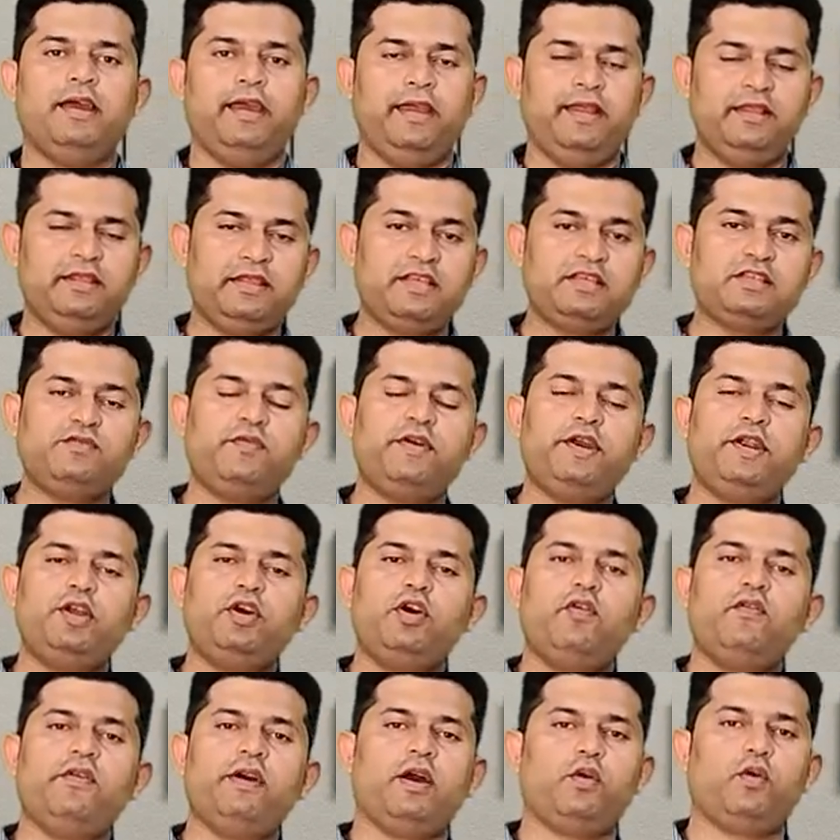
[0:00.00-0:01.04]
In this
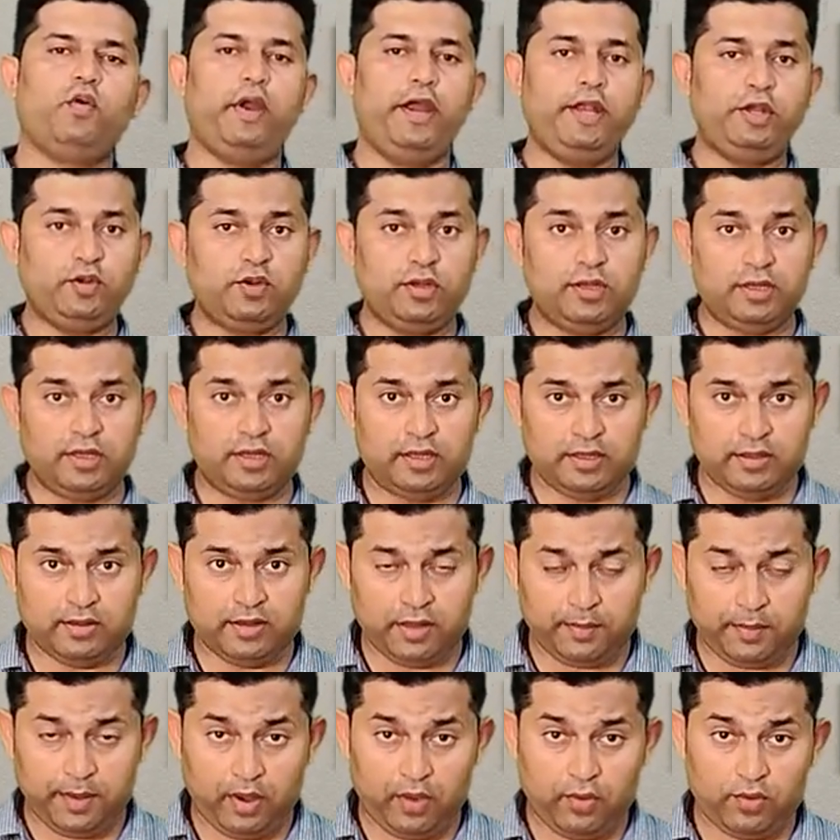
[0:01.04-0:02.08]
video, we are going to learn
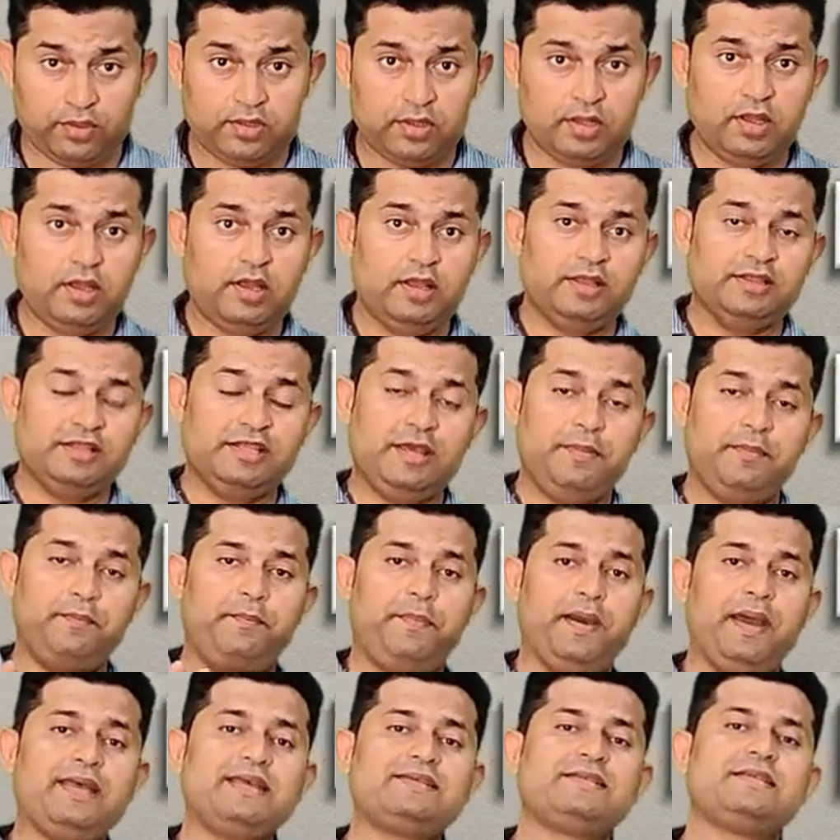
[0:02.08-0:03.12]
about the
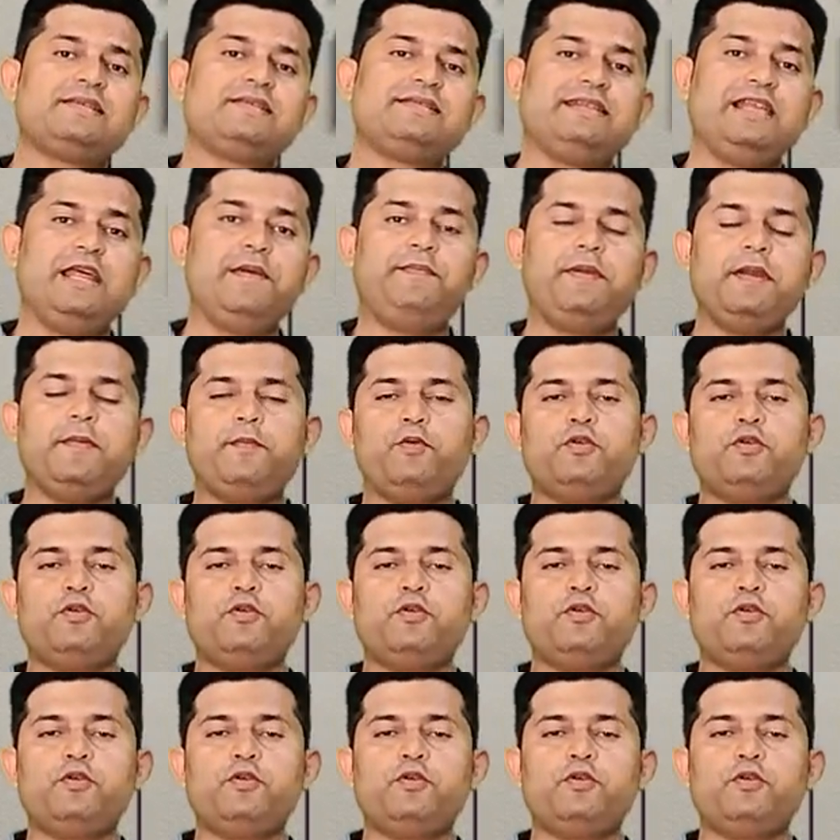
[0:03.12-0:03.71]
best sleeping